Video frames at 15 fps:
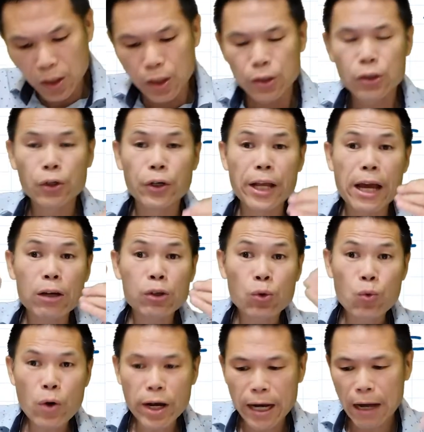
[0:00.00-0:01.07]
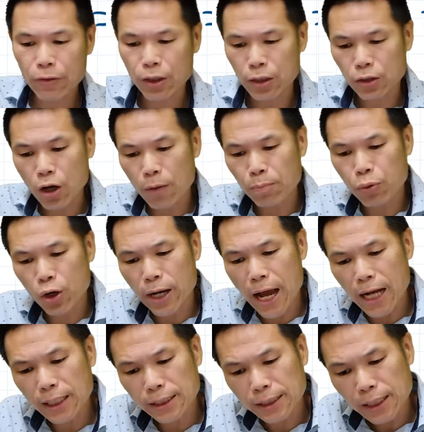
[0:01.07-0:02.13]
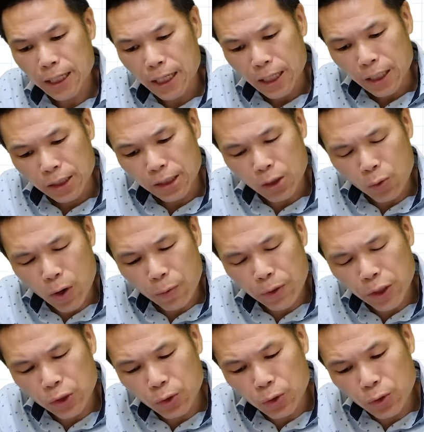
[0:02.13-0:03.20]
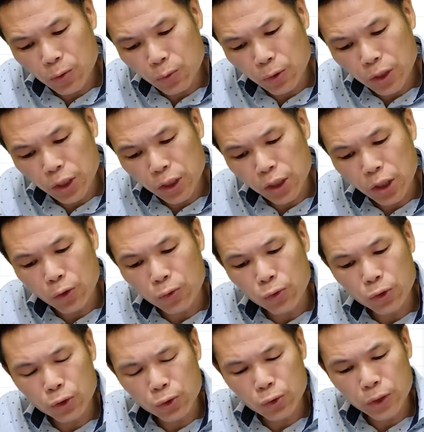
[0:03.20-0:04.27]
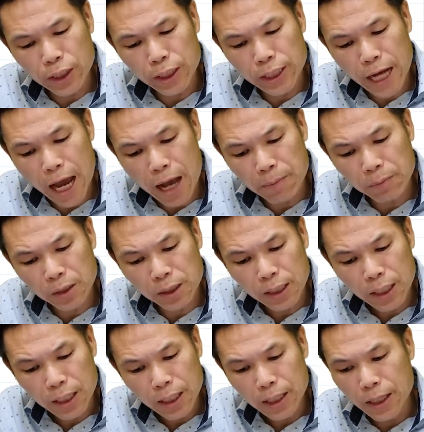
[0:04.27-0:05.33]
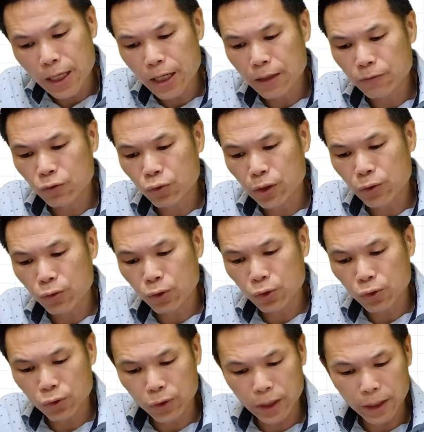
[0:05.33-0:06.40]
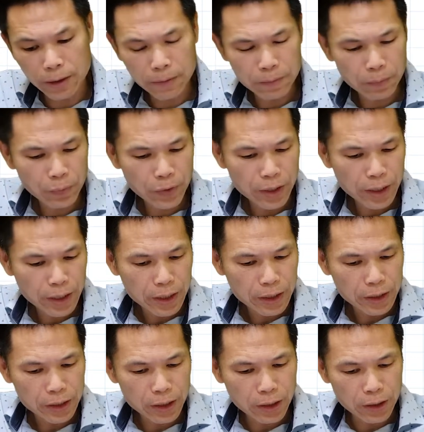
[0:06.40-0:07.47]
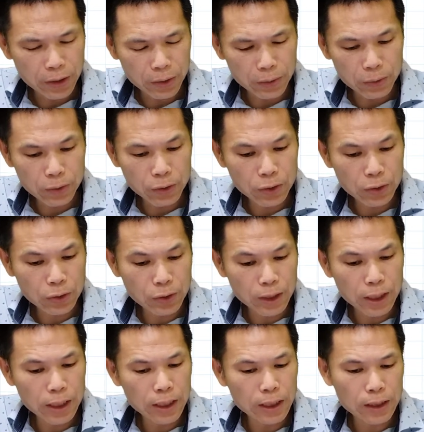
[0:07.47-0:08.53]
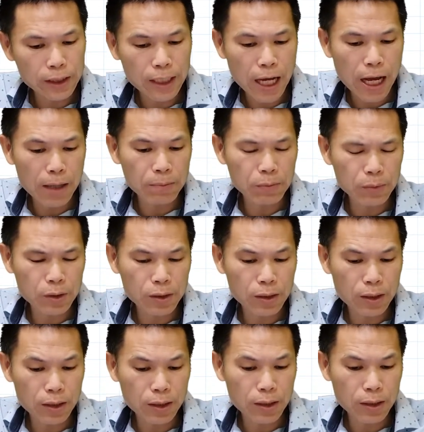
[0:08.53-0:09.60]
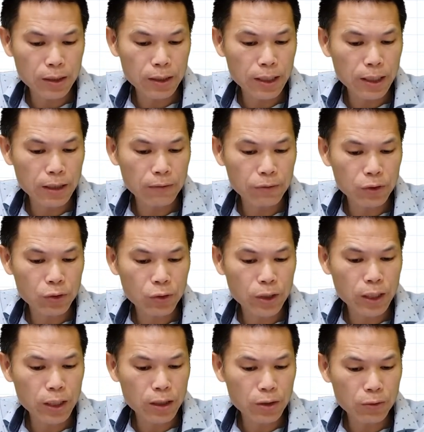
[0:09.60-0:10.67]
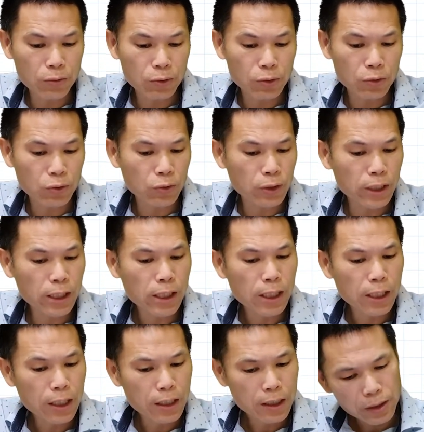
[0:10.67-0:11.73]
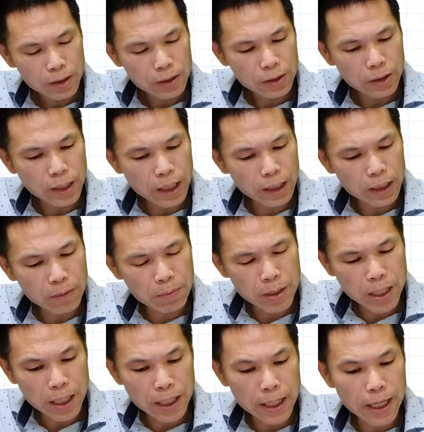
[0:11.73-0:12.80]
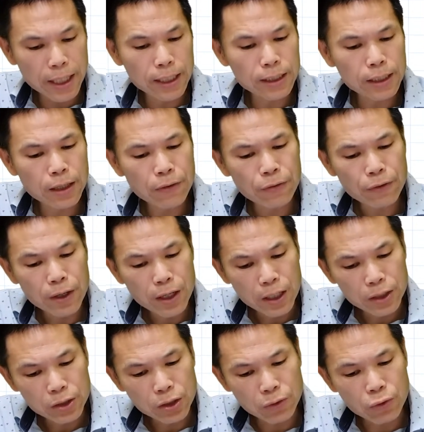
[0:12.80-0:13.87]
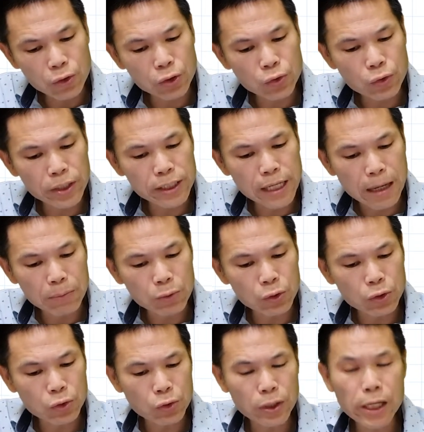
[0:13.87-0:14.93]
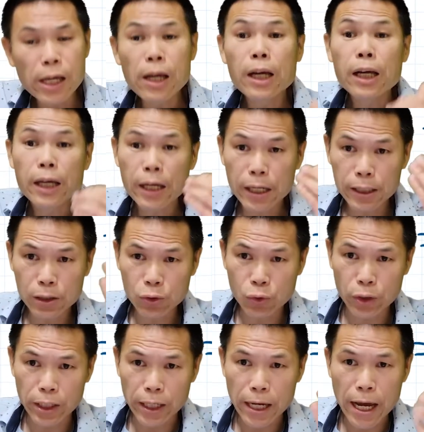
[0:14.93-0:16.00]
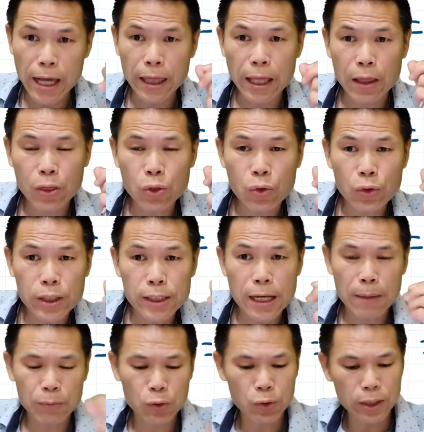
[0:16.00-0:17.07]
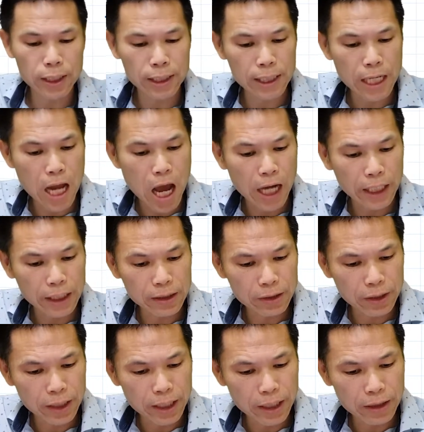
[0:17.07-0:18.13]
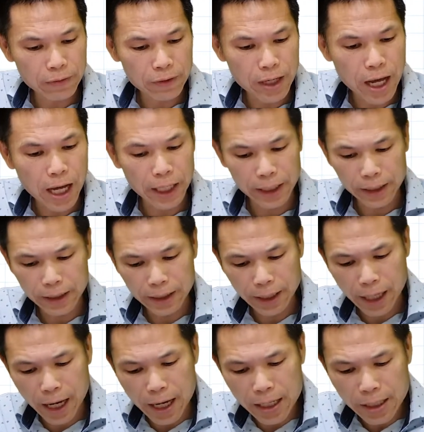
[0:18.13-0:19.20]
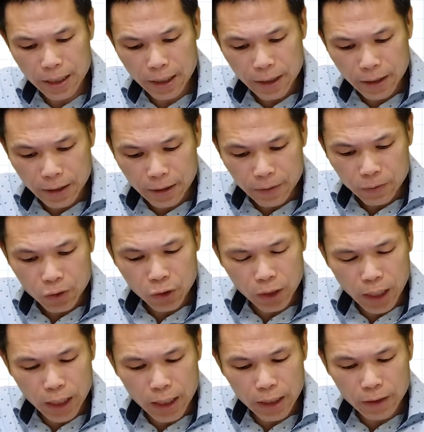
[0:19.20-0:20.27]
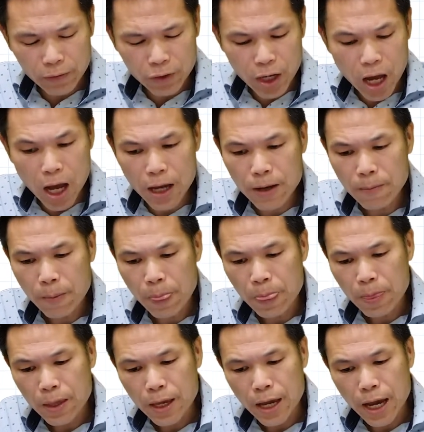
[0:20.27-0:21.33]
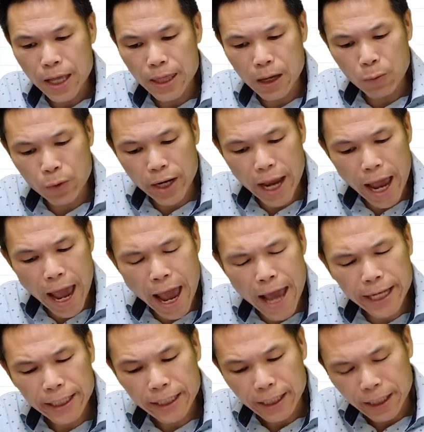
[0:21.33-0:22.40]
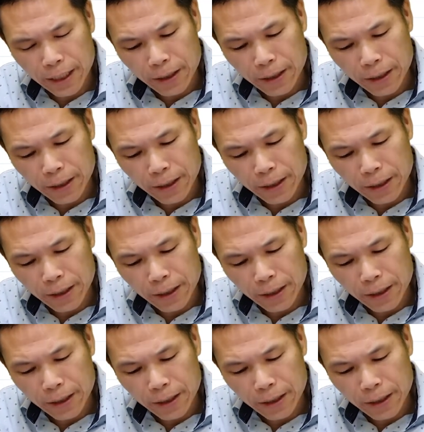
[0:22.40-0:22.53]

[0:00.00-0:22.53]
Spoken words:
So now to work out the dot products, so what we do, we just go root 3 times negative 3 root 3. So root 3 times negative 3 root 3. So that gives me a negative. So root 3 times root 3 is 3. And then 3 times 3 is 9. So negative 9. Okay. So that negative 9. And then we add